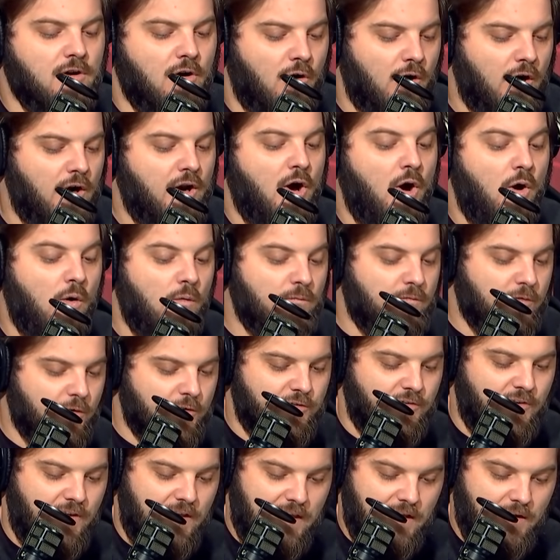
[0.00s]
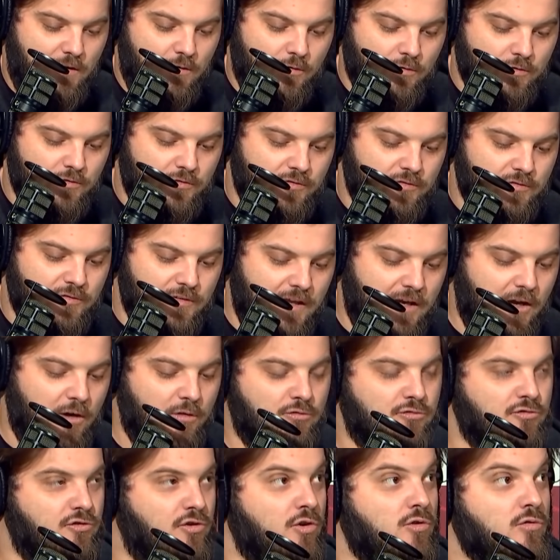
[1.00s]
are at home versus the Eagles. They go
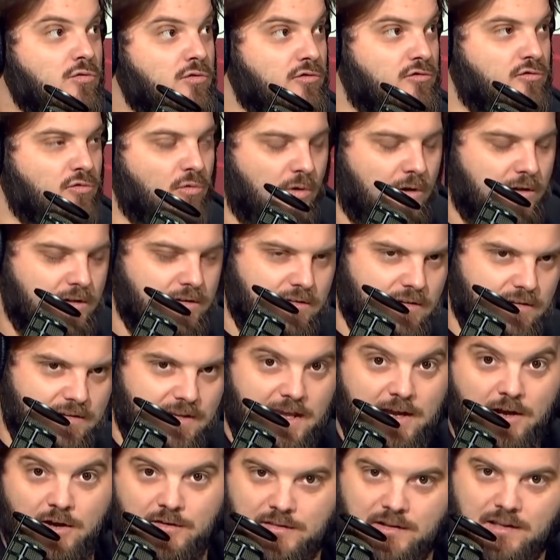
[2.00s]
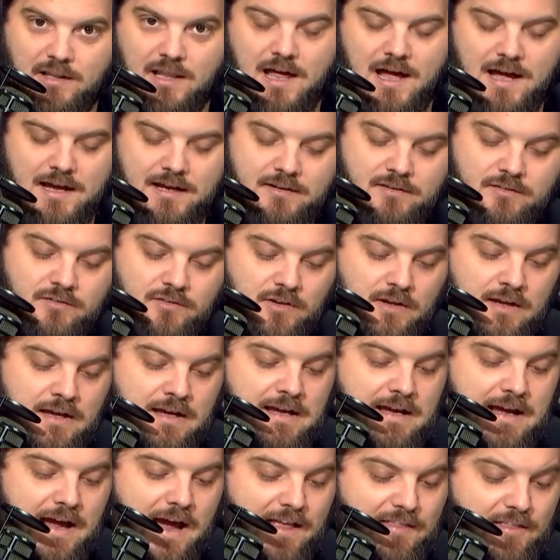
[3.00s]
to Detroit to take on the Lions.
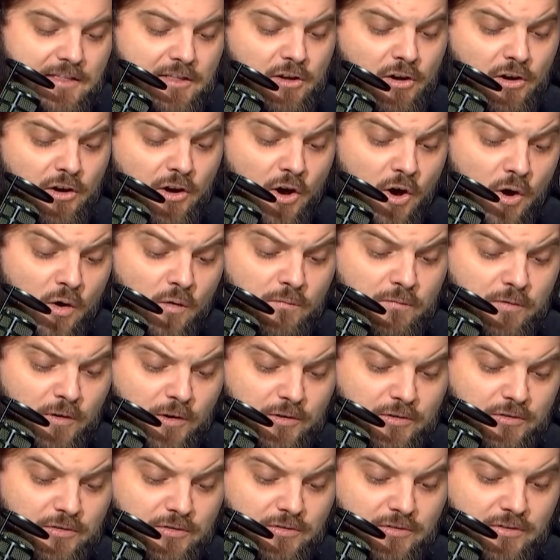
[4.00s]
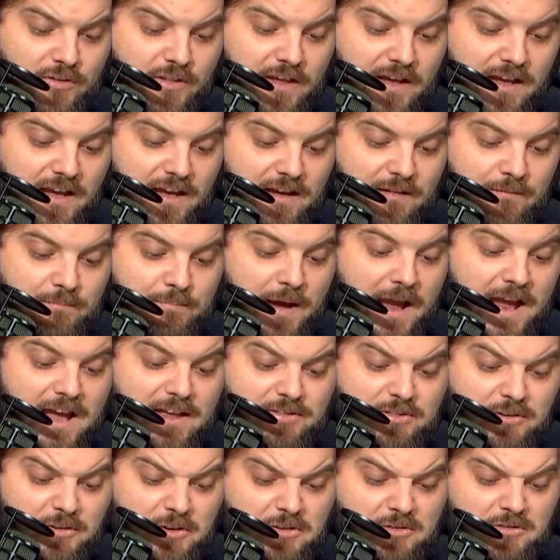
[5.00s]
And then they're at home versus the
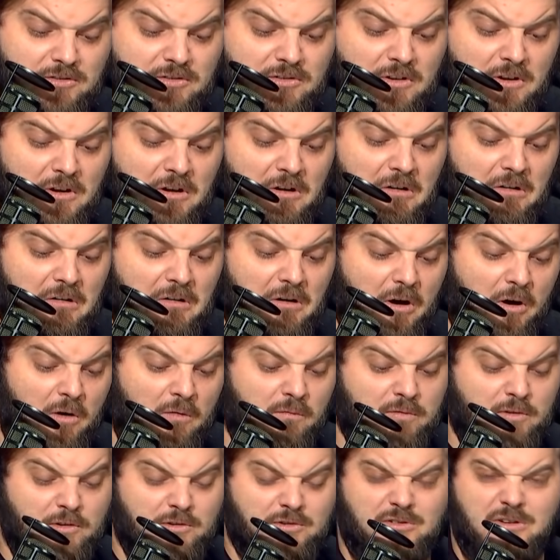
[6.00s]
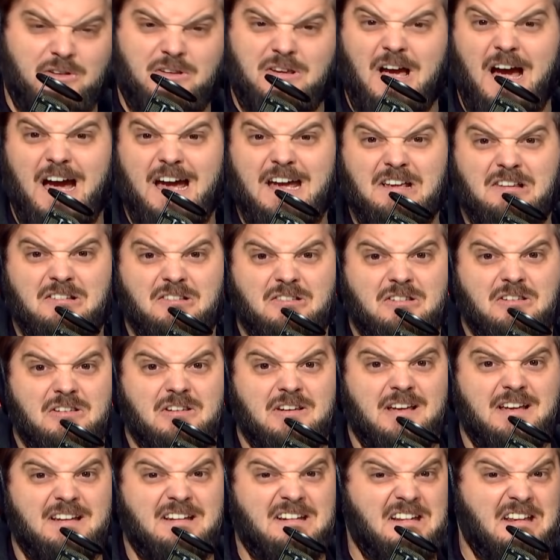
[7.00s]
Panthers, home versus the Titans,
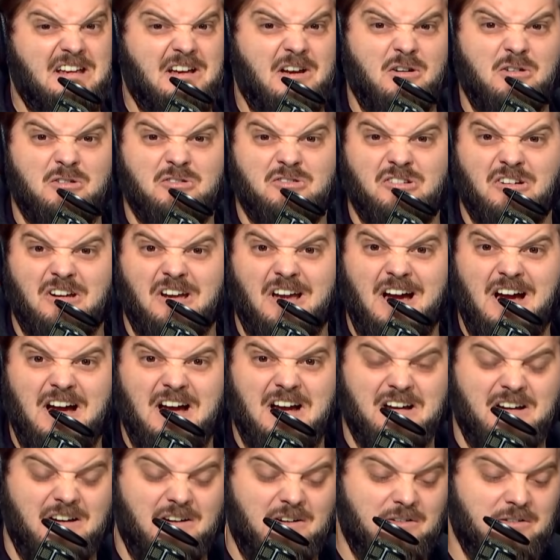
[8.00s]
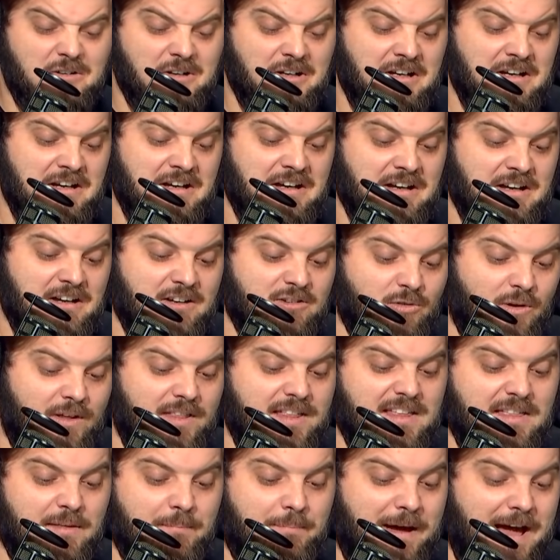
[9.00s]
and then they go to Chicago. So I
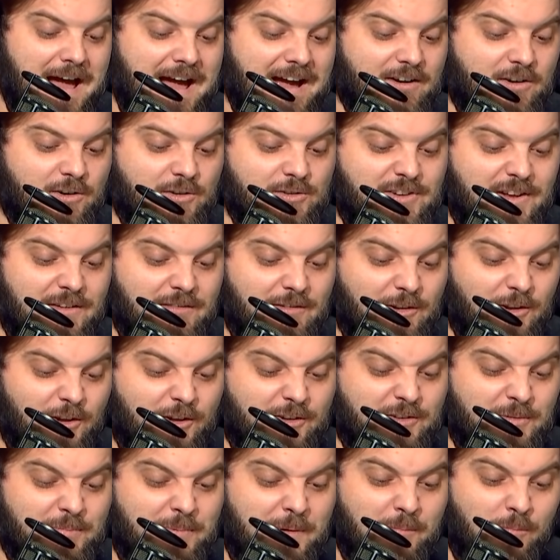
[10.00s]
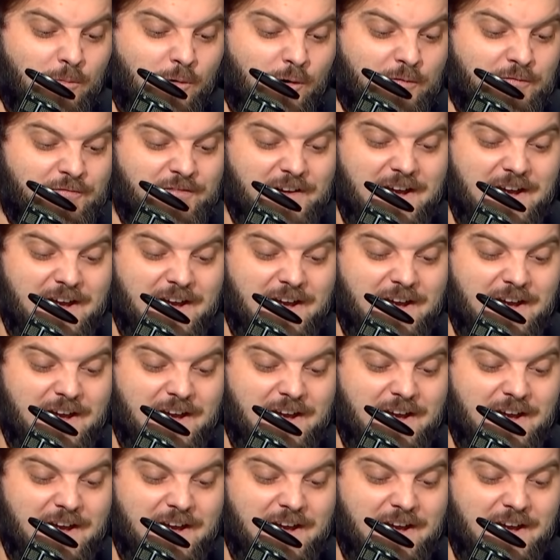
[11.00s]
think the Packers even looks a bit more